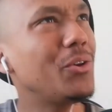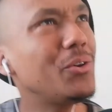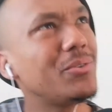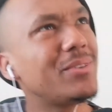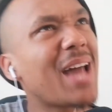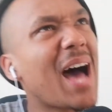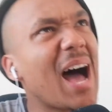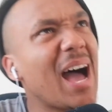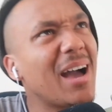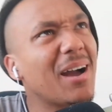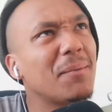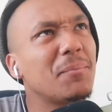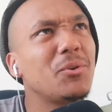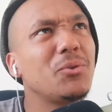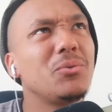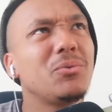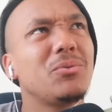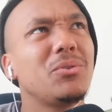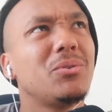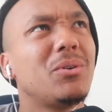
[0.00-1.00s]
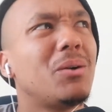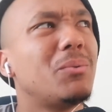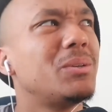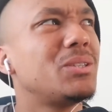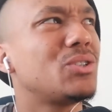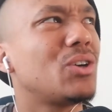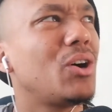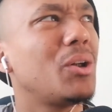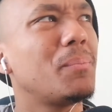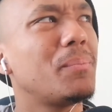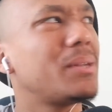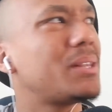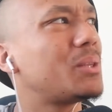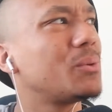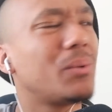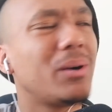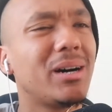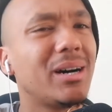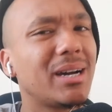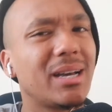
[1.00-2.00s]
you not? You, you Owens aren't
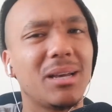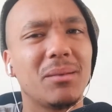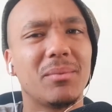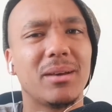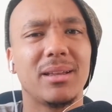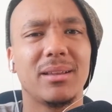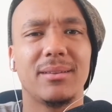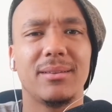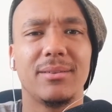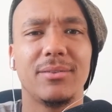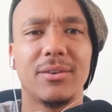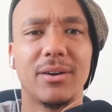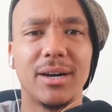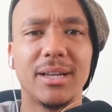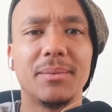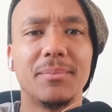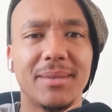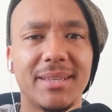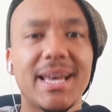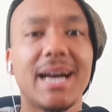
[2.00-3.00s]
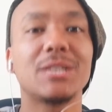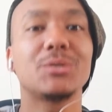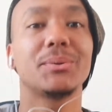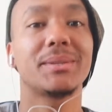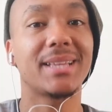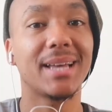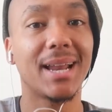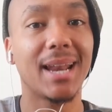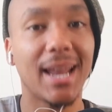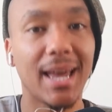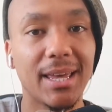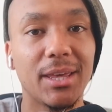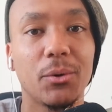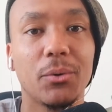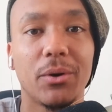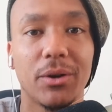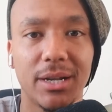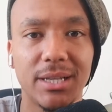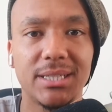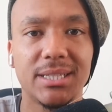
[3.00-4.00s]
betwerking, man. You know what I mean? That's what I like.
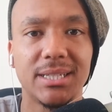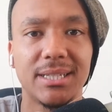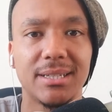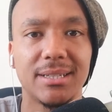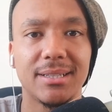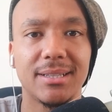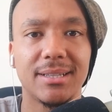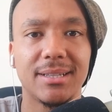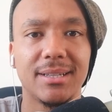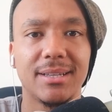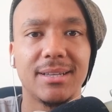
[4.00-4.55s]
You're original.